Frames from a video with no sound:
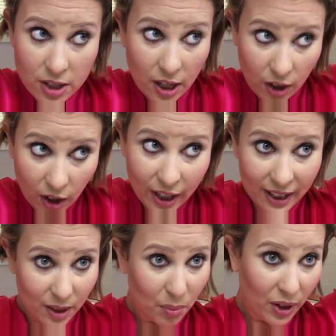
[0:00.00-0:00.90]
that are already
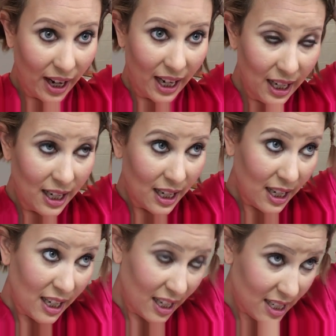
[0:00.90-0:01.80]
in the braid,
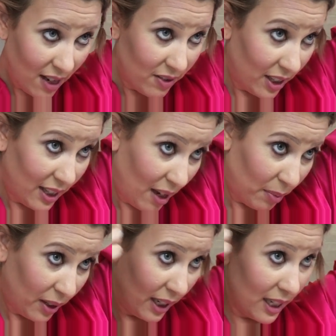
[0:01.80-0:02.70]
because I've done
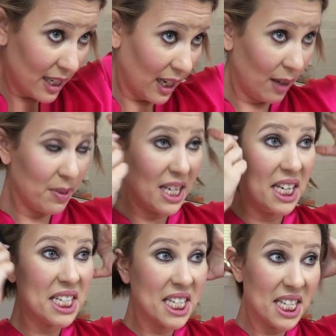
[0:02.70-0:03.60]
that plenty of times and
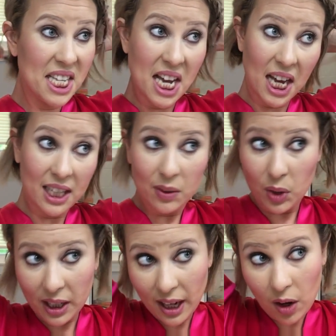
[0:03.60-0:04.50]
it does not
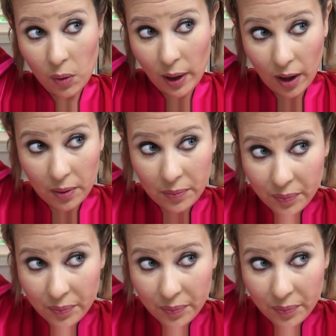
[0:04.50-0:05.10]
work out well.